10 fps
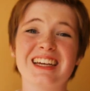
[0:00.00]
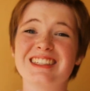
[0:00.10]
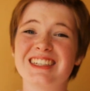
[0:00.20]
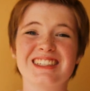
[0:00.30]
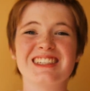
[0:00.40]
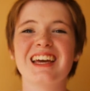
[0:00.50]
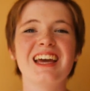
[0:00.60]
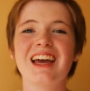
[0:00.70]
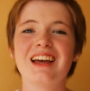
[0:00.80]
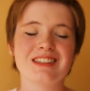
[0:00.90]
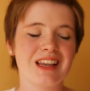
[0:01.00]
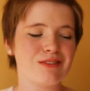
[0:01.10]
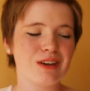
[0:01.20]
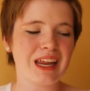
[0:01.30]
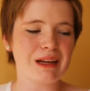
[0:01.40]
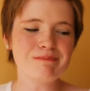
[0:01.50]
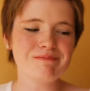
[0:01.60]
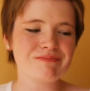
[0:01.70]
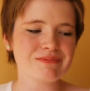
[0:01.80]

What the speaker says: it's a lovely name.